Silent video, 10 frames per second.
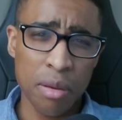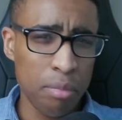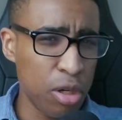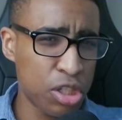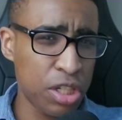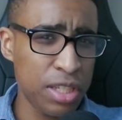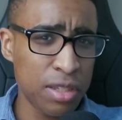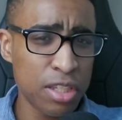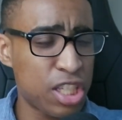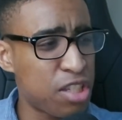mushy
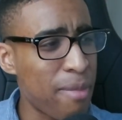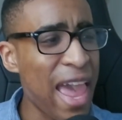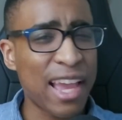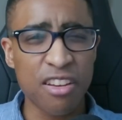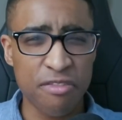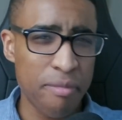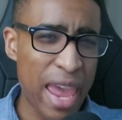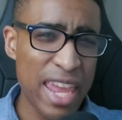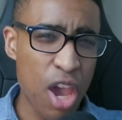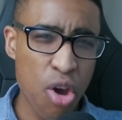smack of
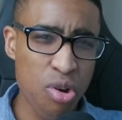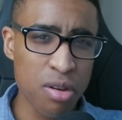mayo.